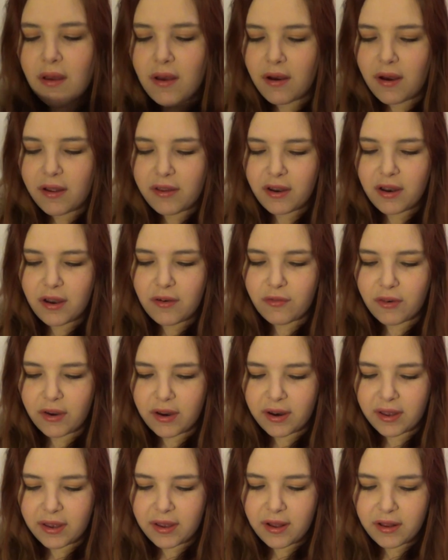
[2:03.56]
I don't know
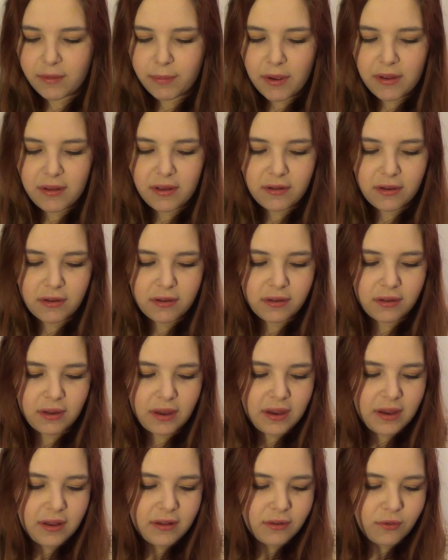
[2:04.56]
really, I suppose it
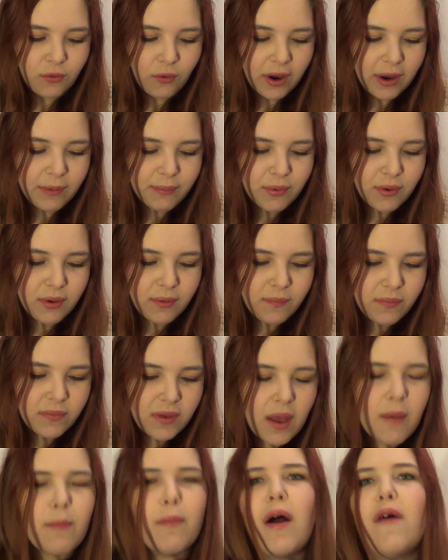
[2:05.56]
is grey, but
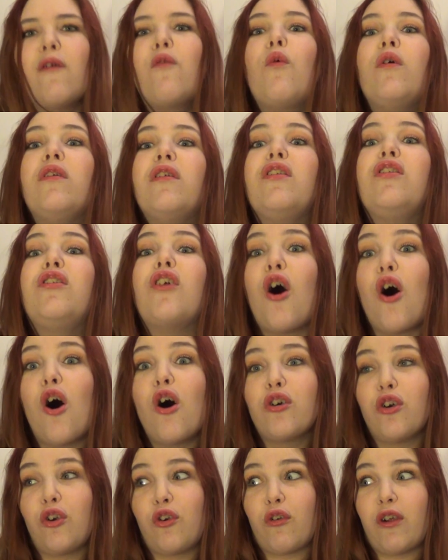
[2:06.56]
my other one's a
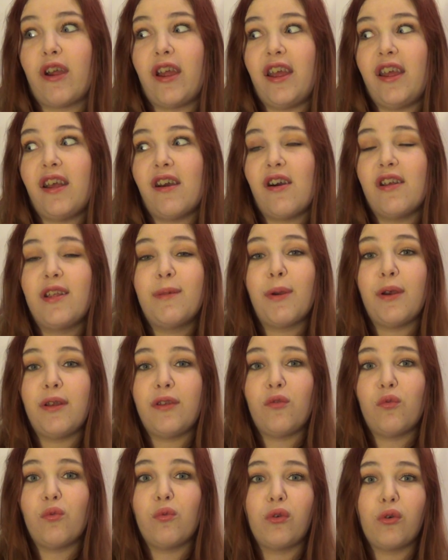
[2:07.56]
darker grey, I
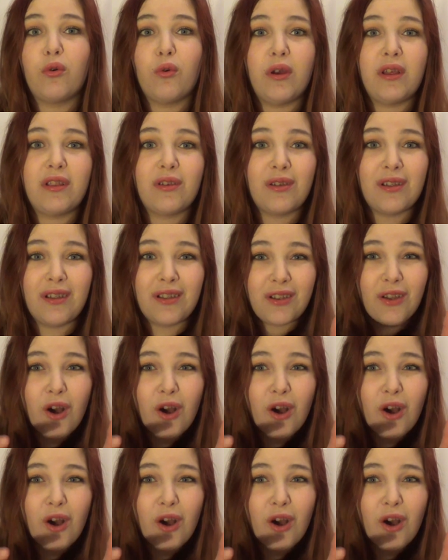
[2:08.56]
suppose if you want to call it, so it's a